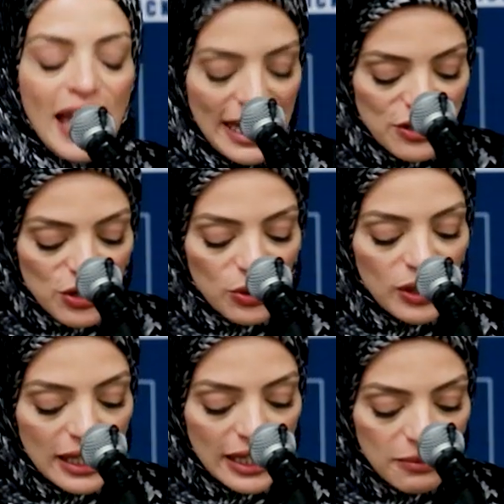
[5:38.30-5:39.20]
And so
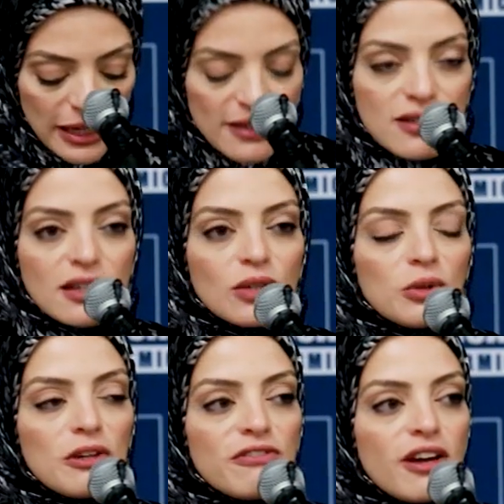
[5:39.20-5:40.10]
in my study,
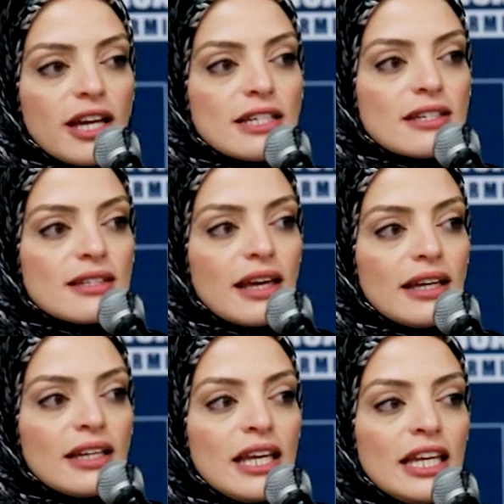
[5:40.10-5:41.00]
what you find is
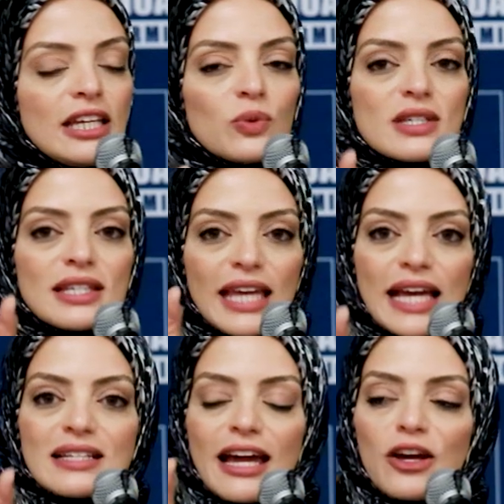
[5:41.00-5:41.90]
that it was the
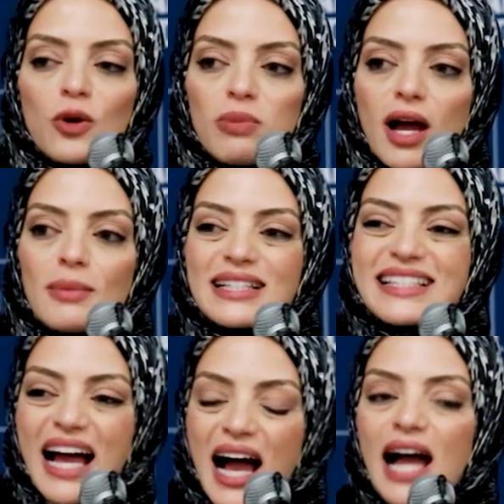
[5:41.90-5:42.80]
anti-Obama
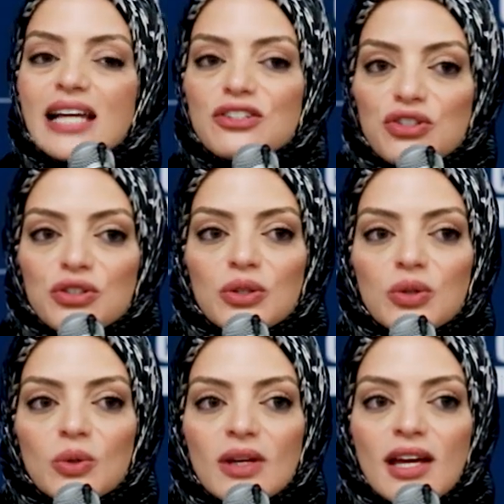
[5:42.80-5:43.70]
tied
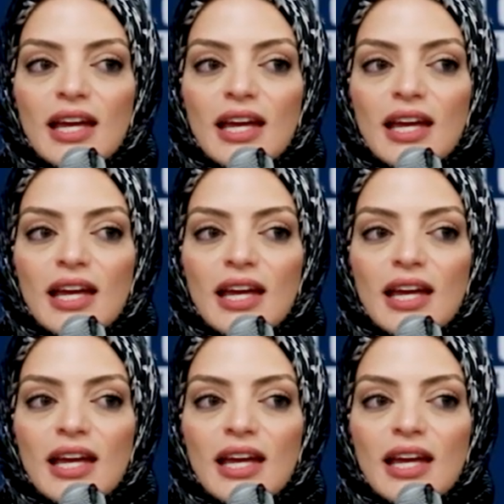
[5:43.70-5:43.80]
to